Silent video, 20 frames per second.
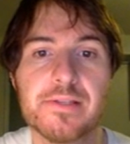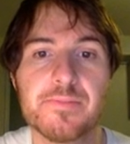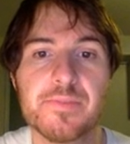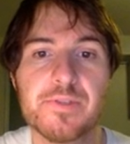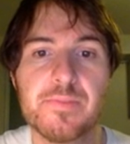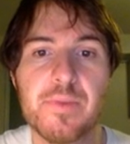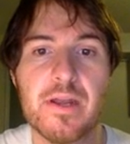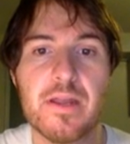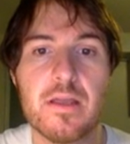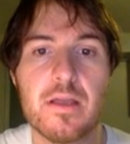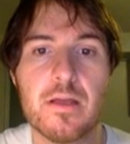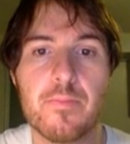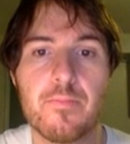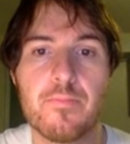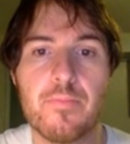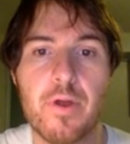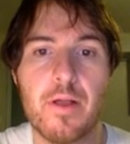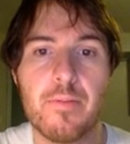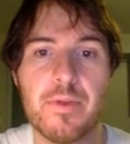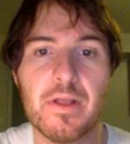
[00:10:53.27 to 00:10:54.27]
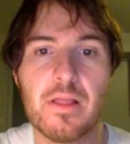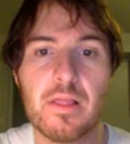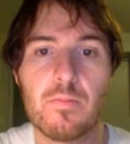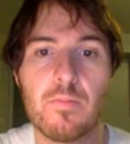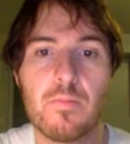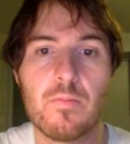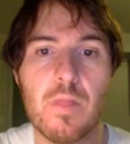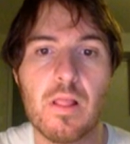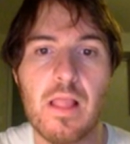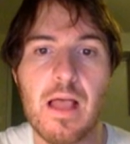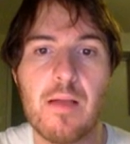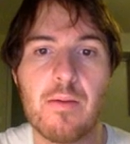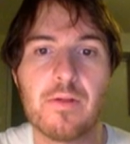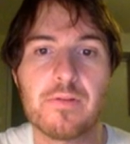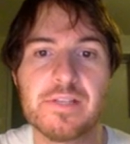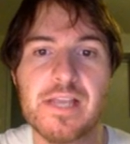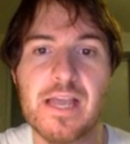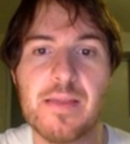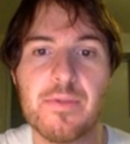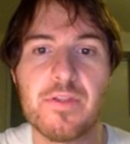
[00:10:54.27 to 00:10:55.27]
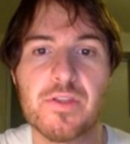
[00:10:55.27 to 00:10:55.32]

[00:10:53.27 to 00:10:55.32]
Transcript: I'm spending probably a lot of time